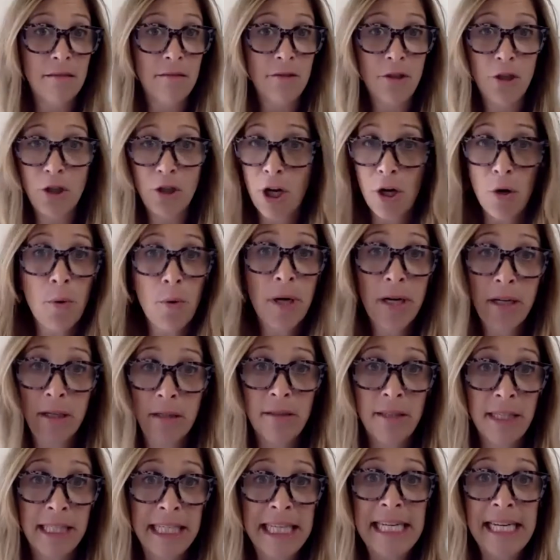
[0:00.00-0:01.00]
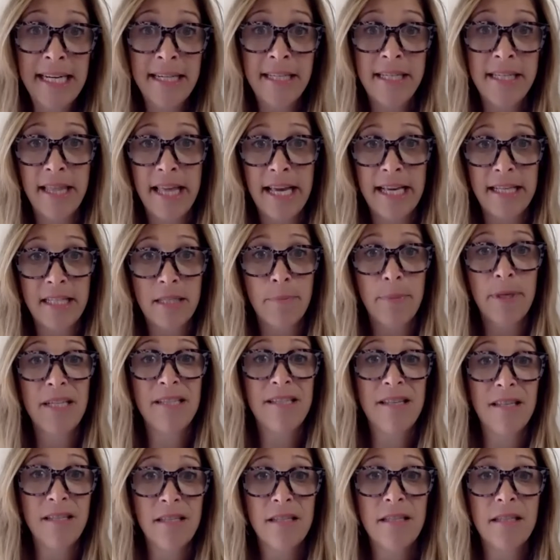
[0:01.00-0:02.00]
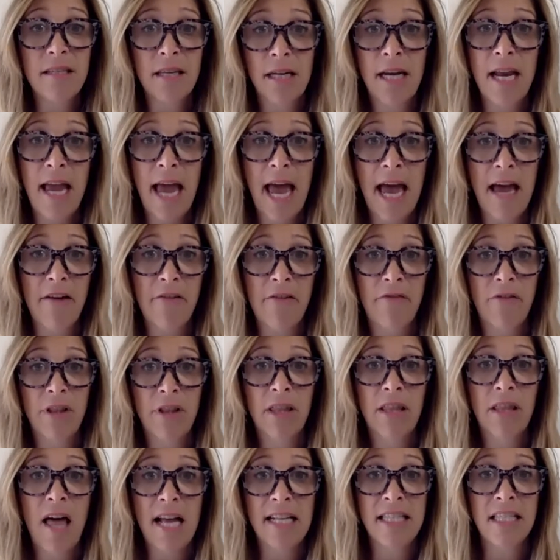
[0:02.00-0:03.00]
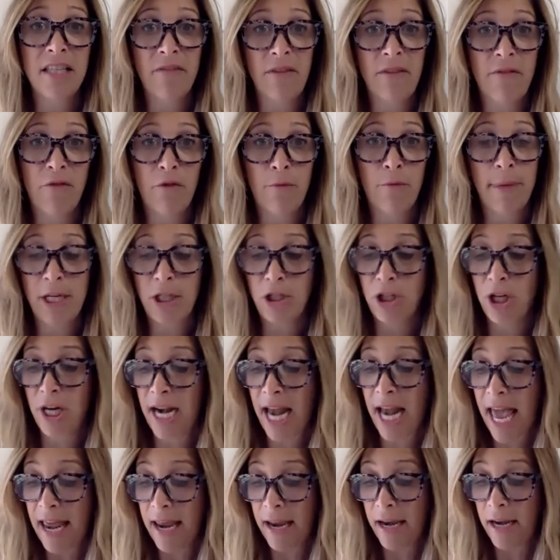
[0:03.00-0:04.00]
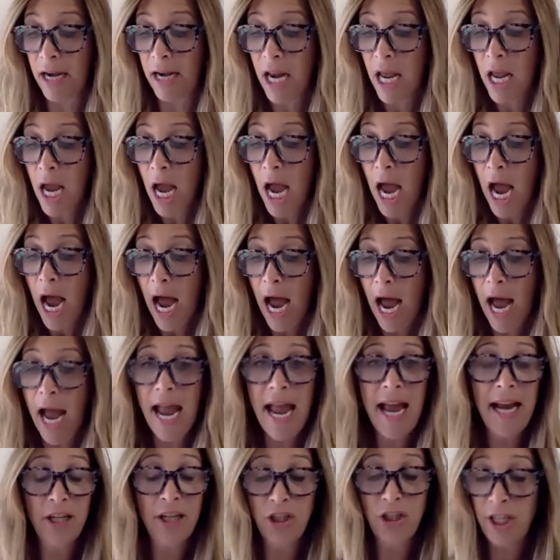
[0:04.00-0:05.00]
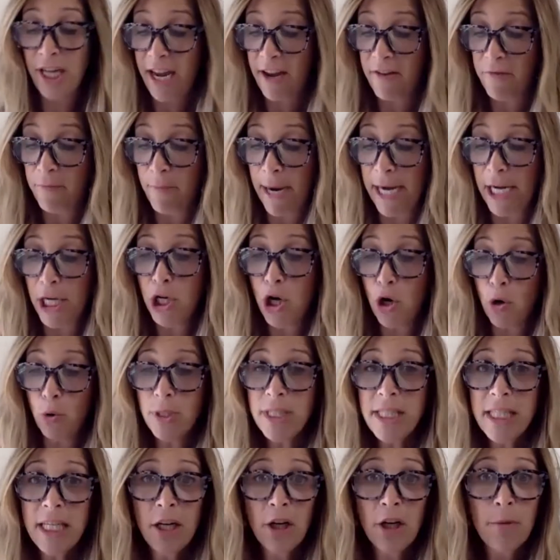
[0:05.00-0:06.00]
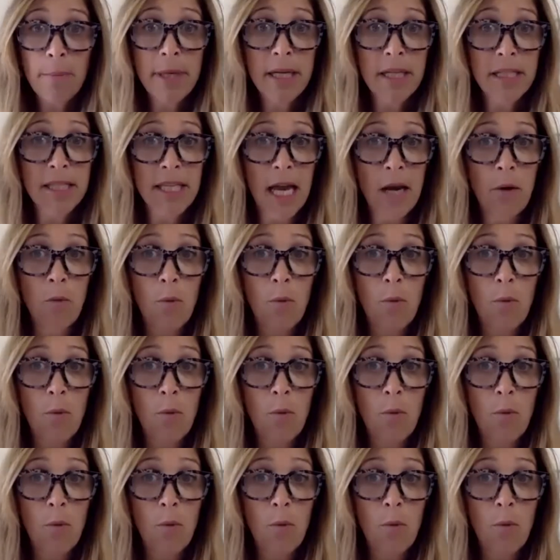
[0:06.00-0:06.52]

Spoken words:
you're going to want to lean into this because this is going to have lots of information. And I actually have my notes here because I